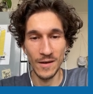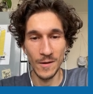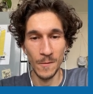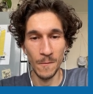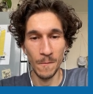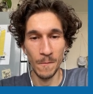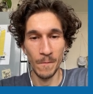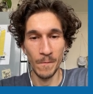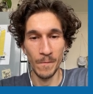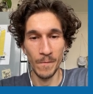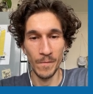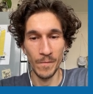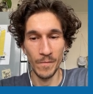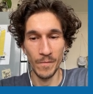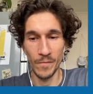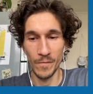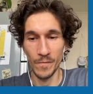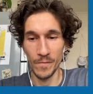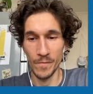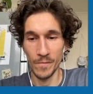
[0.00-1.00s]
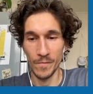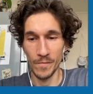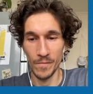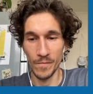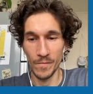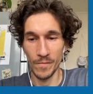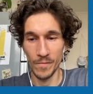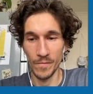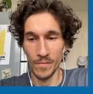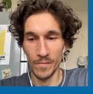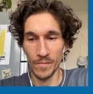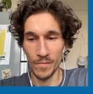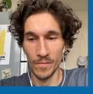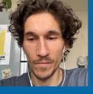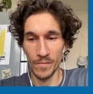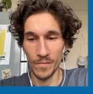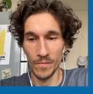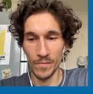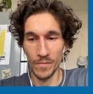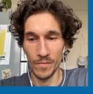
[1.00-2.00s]

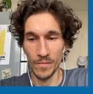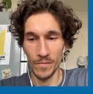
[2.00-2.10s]
No one is speaking in this clip.